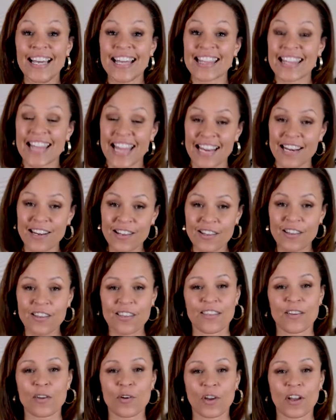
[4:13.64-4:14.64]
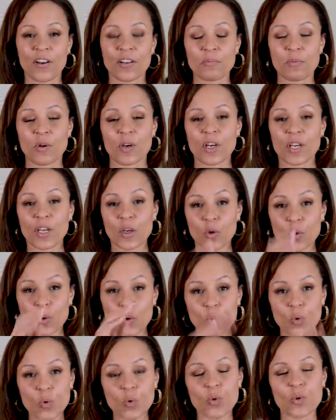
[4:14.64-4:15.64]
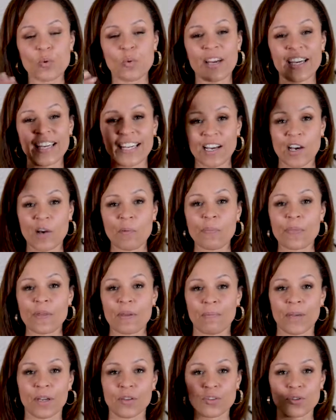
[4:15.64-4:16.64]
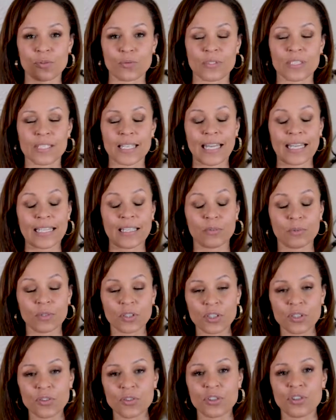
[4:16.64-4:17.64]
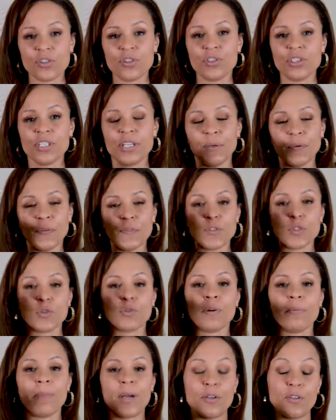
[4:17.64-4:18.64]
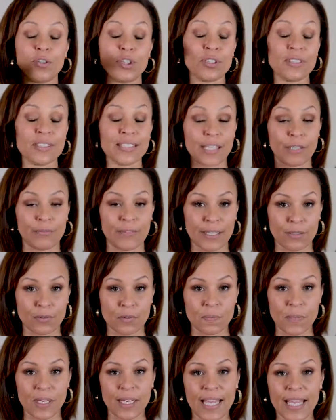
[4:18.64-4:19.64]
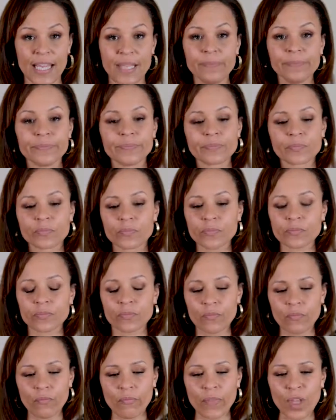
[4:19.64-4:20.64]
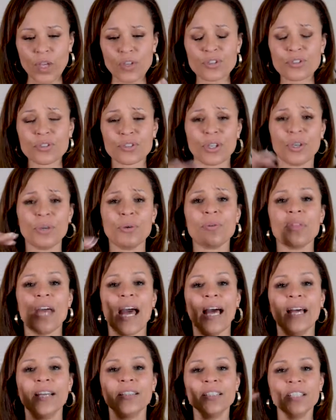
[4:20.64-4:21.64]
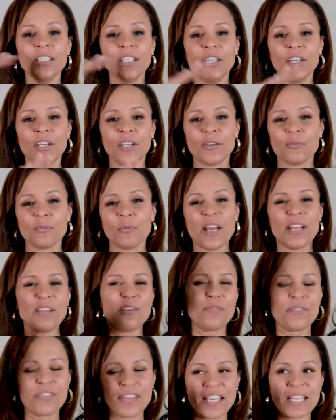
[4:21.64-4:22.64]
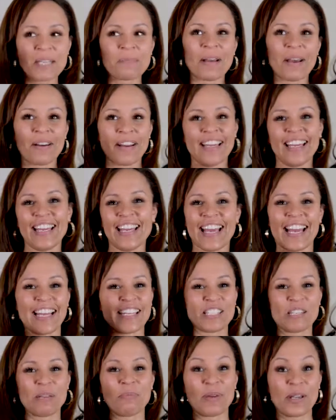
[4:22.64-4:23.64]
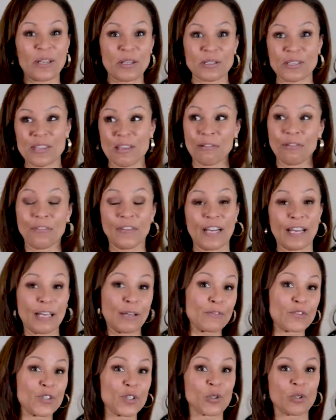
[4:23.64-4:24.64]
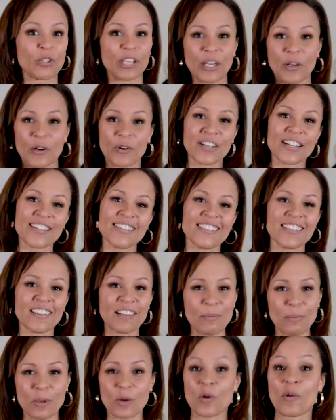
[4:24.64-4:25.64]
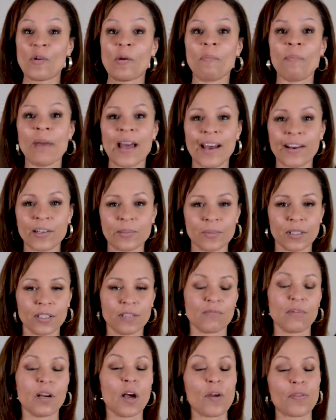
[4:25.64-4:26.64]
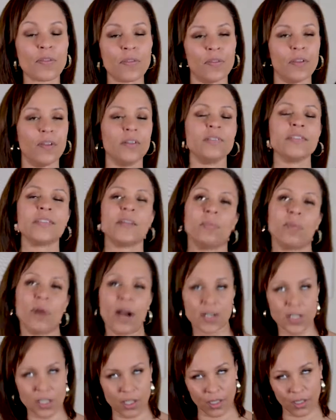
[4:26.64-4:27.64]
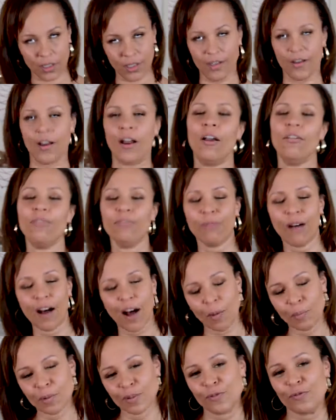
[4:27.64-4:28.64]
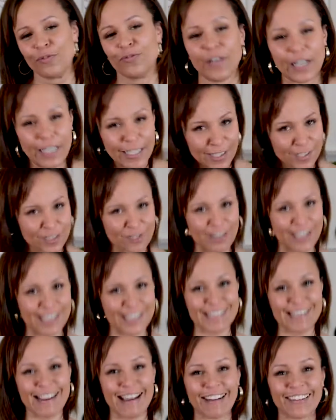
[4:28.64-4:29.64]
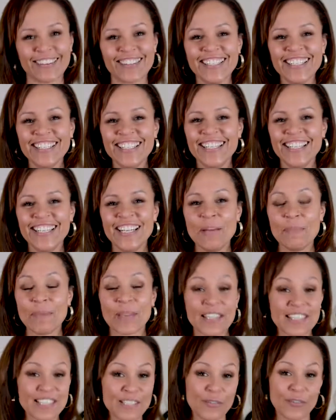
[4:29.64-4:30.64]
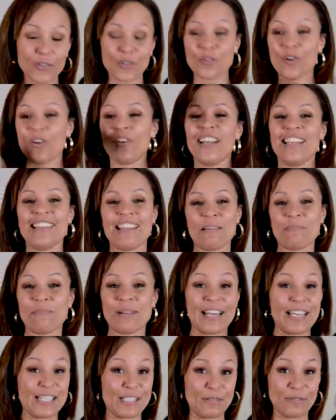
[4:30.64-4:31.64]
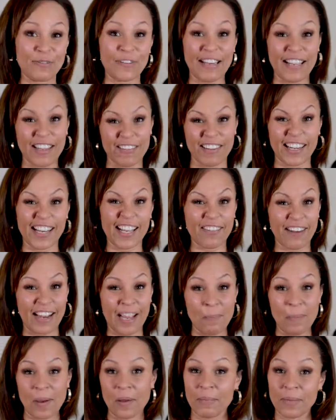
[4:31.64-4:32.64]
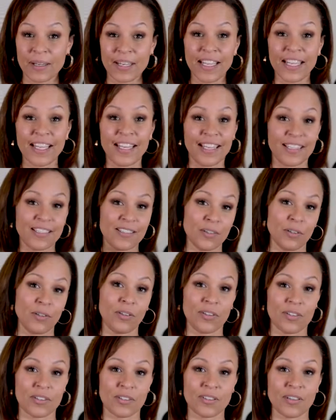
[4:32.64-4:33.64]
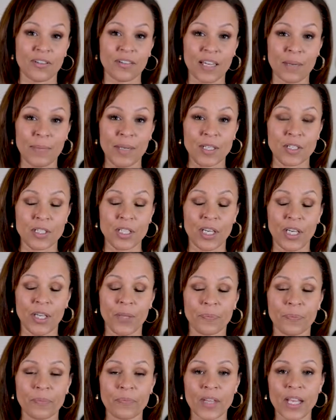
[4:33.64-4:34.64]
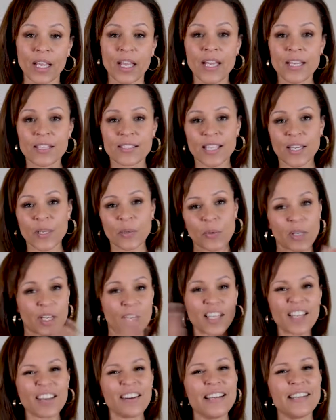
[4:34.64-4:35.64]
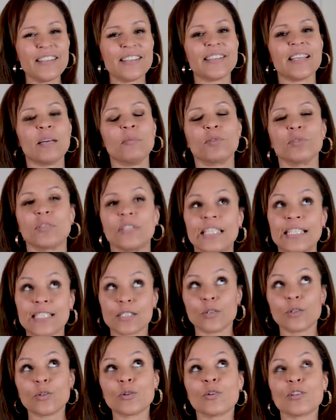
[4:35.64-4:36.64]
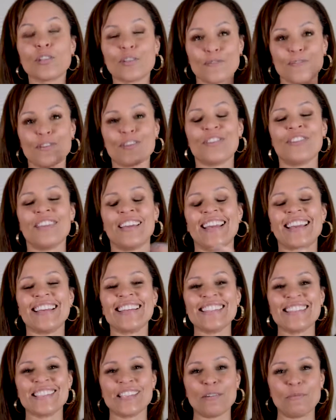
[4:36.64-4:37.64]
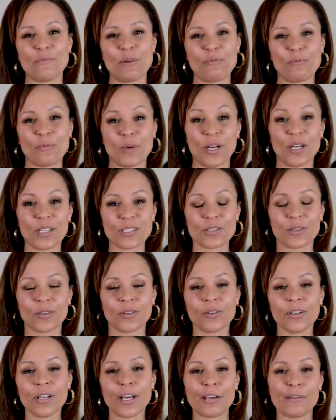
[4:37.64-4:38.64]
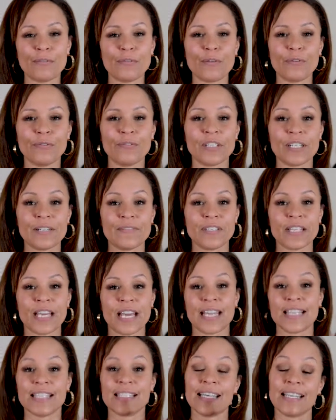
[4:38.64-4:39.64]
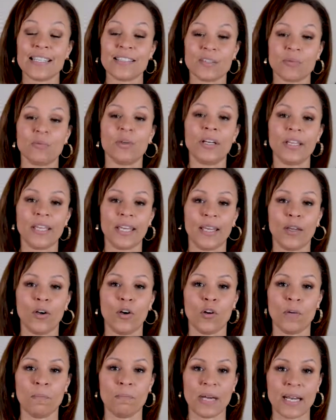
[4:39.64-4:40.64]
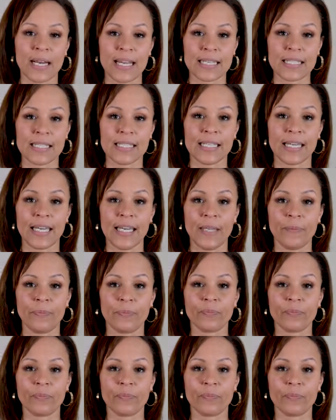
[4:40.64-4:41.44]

Then that you're going to work all the way up the emotional scale. I want you to shift your emotions around money, so that when you think about it, it actually brings you that feeling of joy or excitement or empowerment rather than depression and overwhelm and feeling stressed out. Because if you're not in that place of feeling really great about money, it's not going to start coming to you. So we're going to kind of summarize all of the things that we've worked on over the 5 days into working on money today.